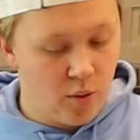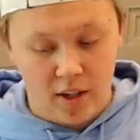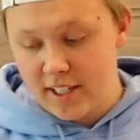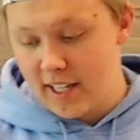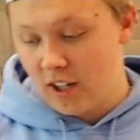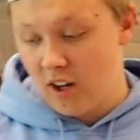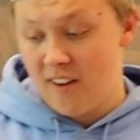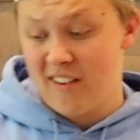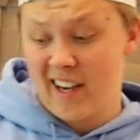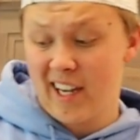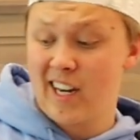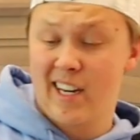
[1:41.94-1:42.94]
we're gonna take her
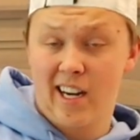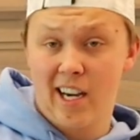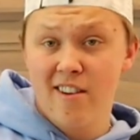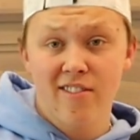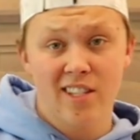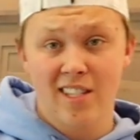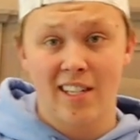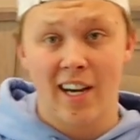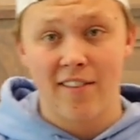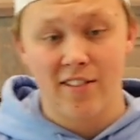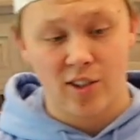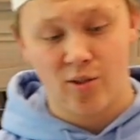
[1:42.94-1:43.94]
off. I got a knife, because the
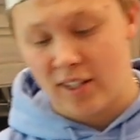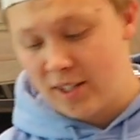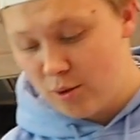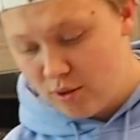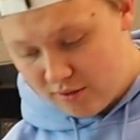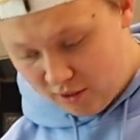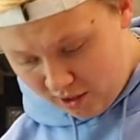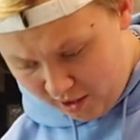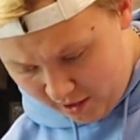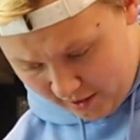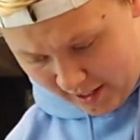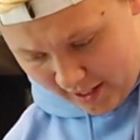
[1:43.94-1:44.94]
knife's a great tool for
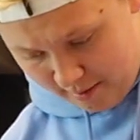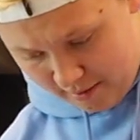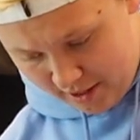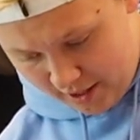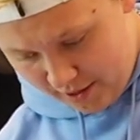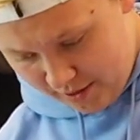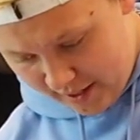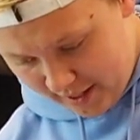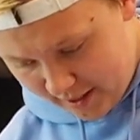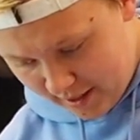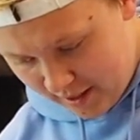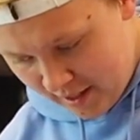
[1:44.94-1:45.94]
all this. I'm just gonna use
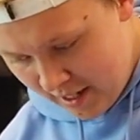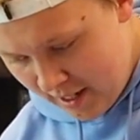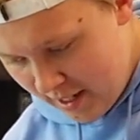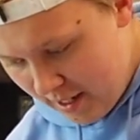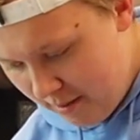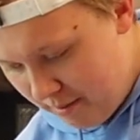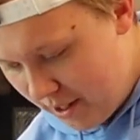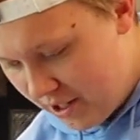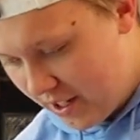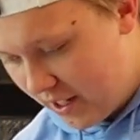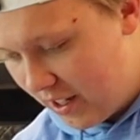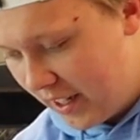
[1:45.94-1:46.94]
it,
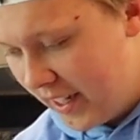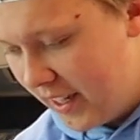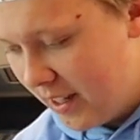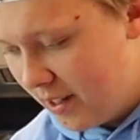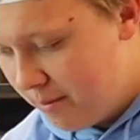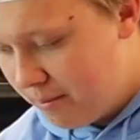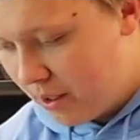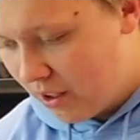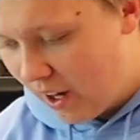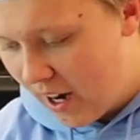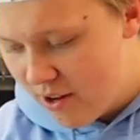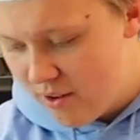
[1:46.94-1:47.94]
pinch it underneath, pull
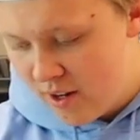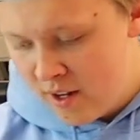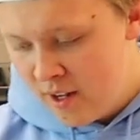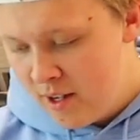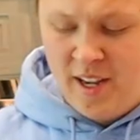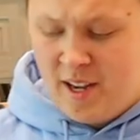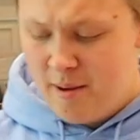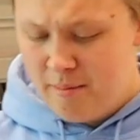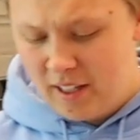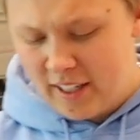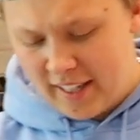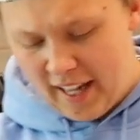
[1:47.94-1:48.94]
her out.
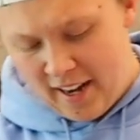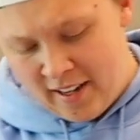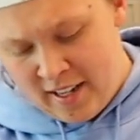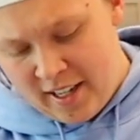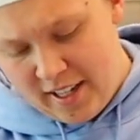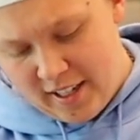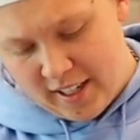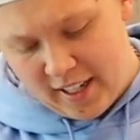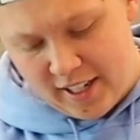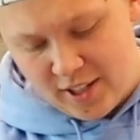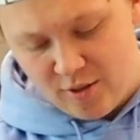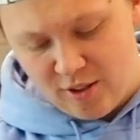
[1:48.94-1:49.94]
But look at that. You have
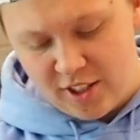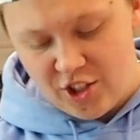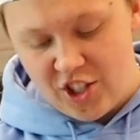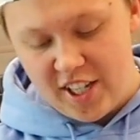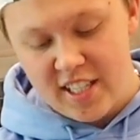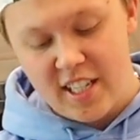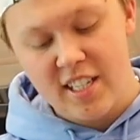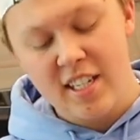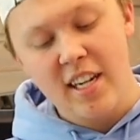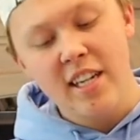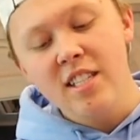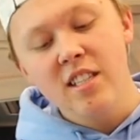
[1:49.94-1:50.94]
nice grilled cheese. It has a
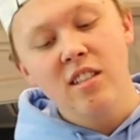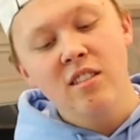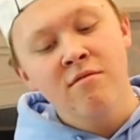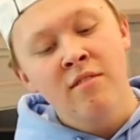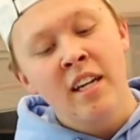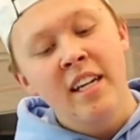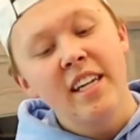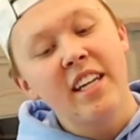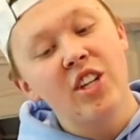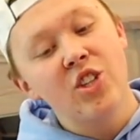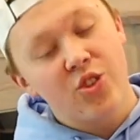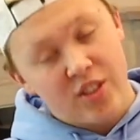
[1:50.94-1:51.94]
nice little
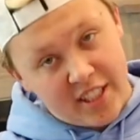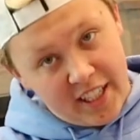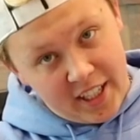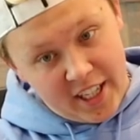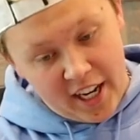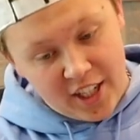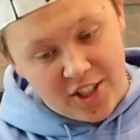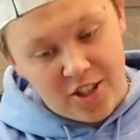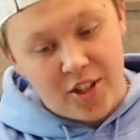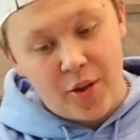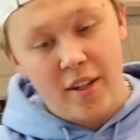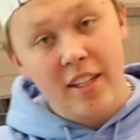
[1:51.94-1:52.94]
interesting texture
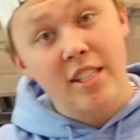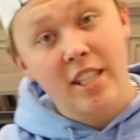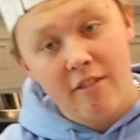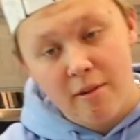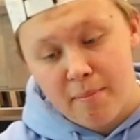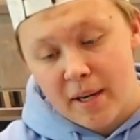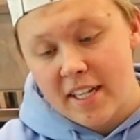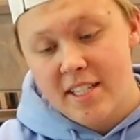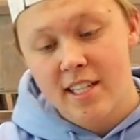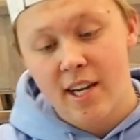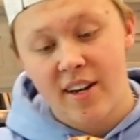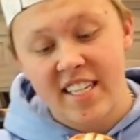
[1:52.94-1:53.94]
to it. Let's give it a bite,
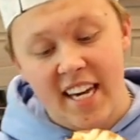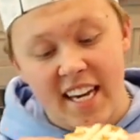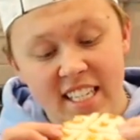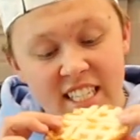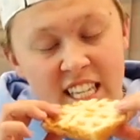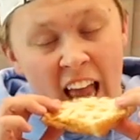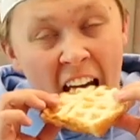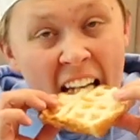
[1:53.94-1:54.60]
see how it tastes.